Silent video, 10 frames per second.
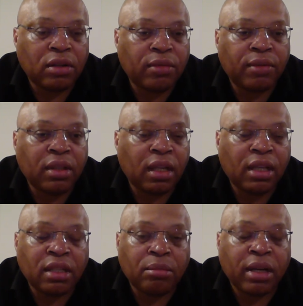
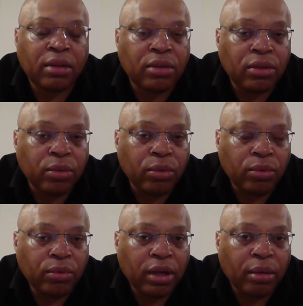£59,000 to
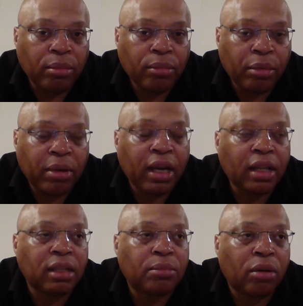repair
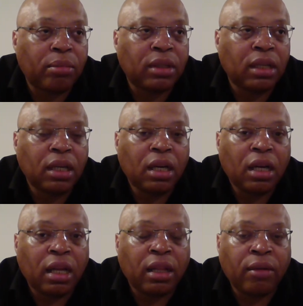this property,
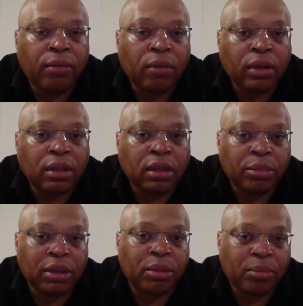and therefore it's going to
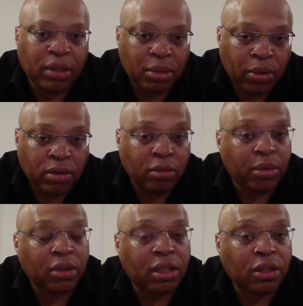be disposed of
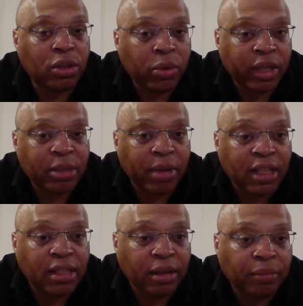because it's too
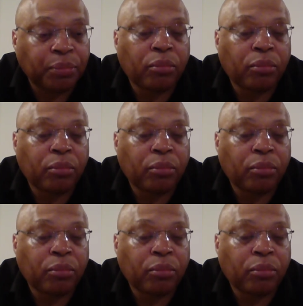expensive.